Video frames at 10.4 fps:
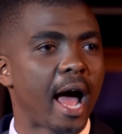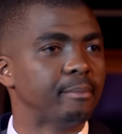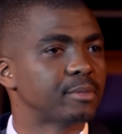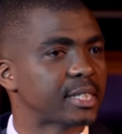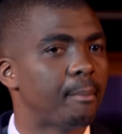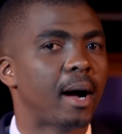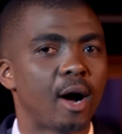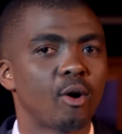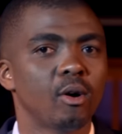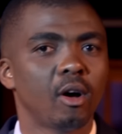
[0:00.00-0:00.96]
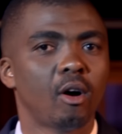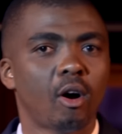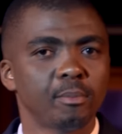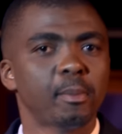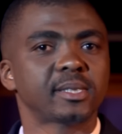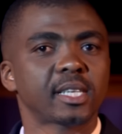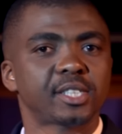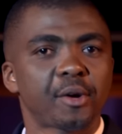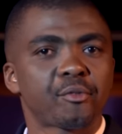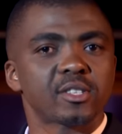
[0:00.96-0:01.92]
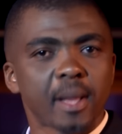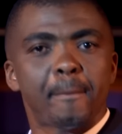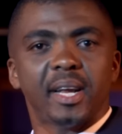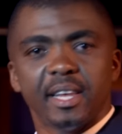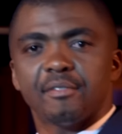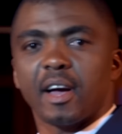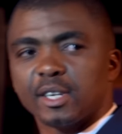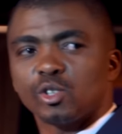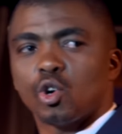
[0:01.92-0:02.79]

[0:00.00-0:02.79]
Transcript: I'm somehow on MasterChef because I believe I can